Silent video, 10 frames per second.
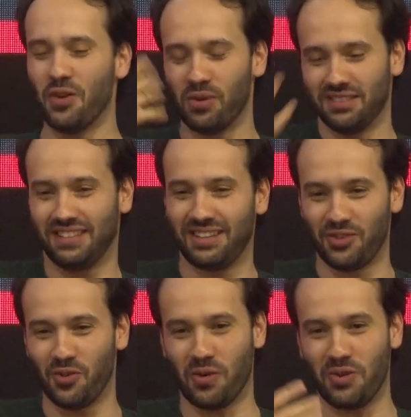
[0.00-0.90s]
And the ones
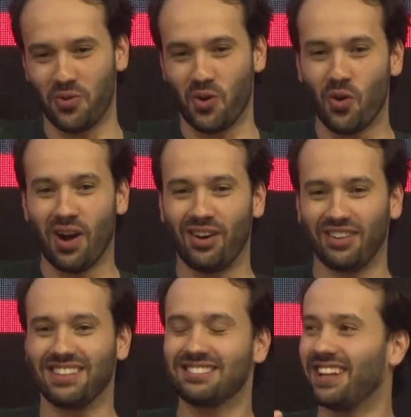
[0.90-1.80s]
that, when you go
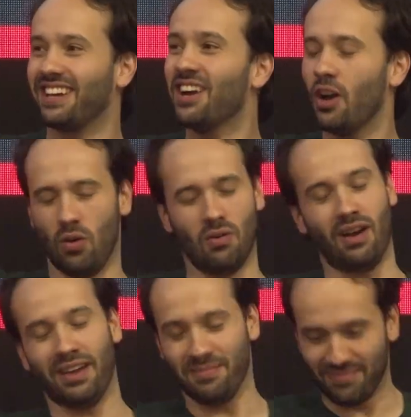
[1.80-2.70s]
out, it's like,
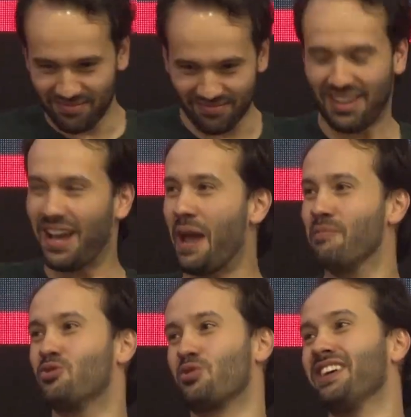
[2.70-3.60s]
oh,
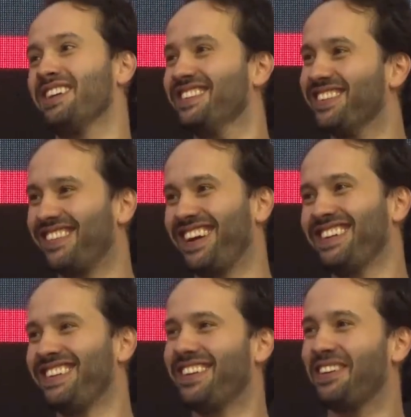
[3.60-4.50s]
I'm drained, right?